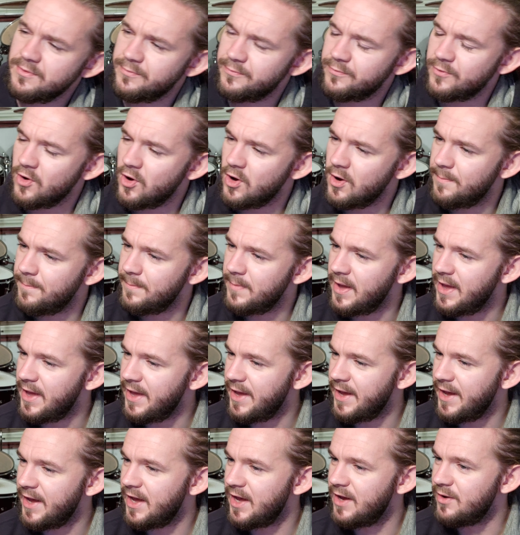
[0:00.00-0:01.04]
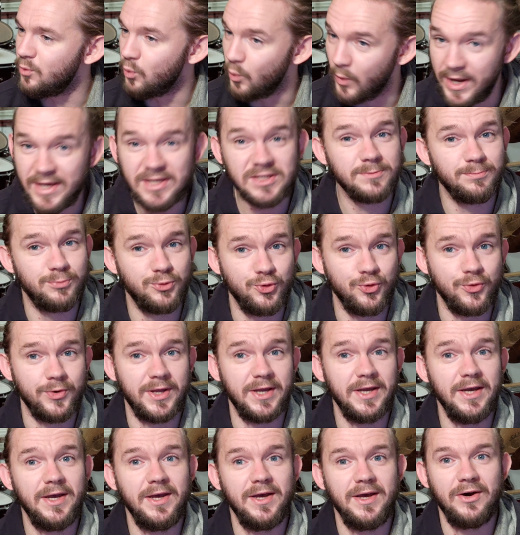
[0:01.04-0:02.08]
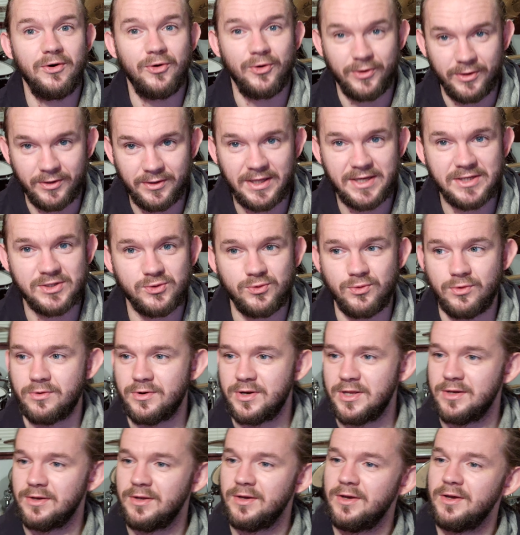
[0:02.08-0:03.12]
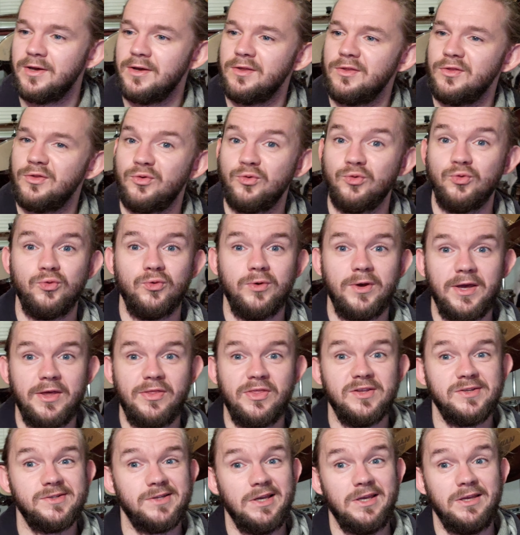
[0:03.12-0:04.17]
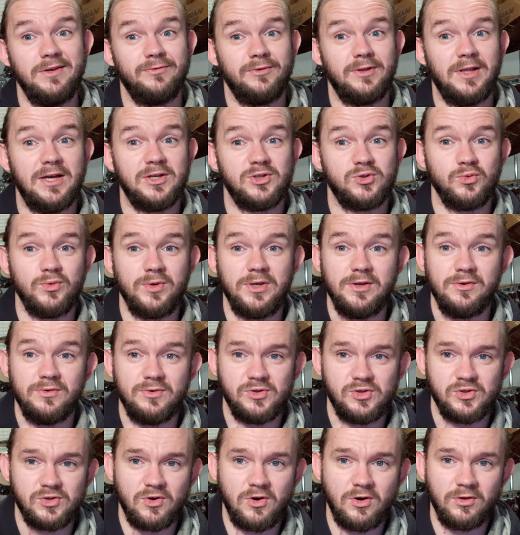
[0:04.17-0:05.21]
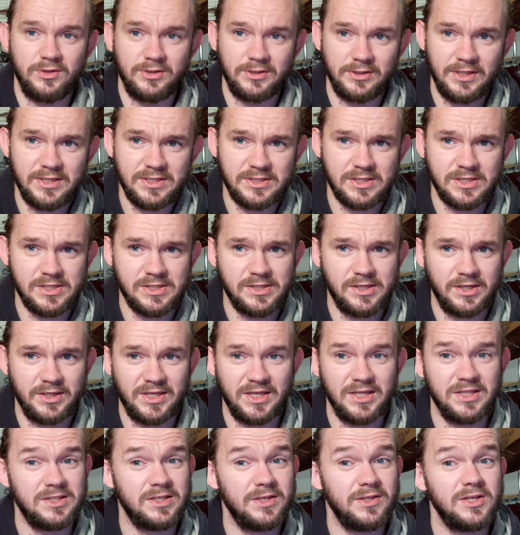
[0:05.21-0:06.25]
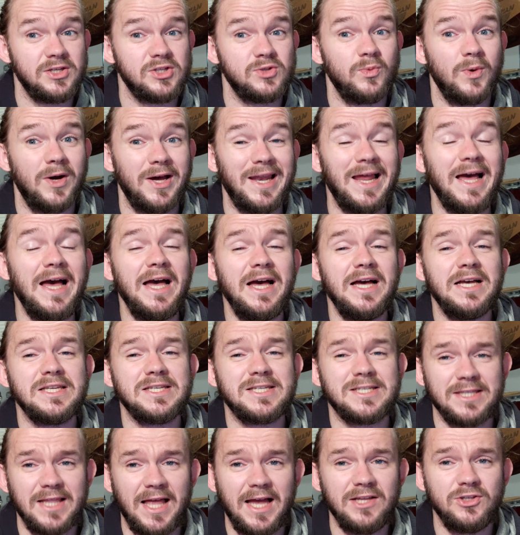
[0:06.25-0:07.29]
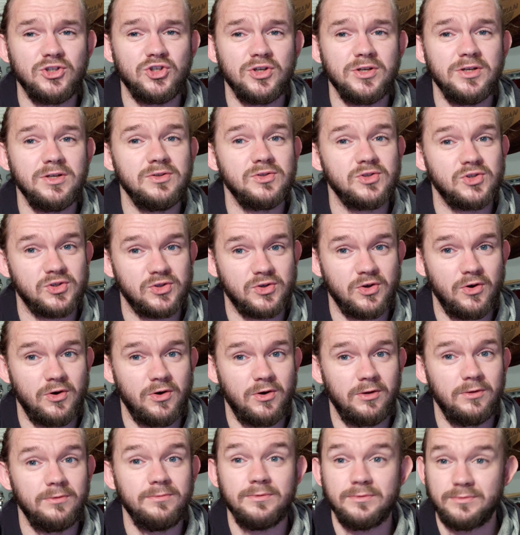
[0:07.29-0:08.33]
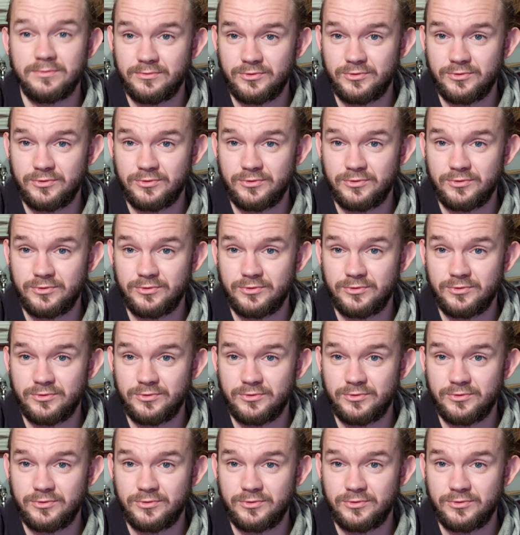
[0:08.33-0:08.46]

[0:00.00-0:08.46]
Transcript: from West Brewery on Glasgow Green through in the city of Glasgow here in Scotland. Let's get stuck into this one. Sláinte, skål,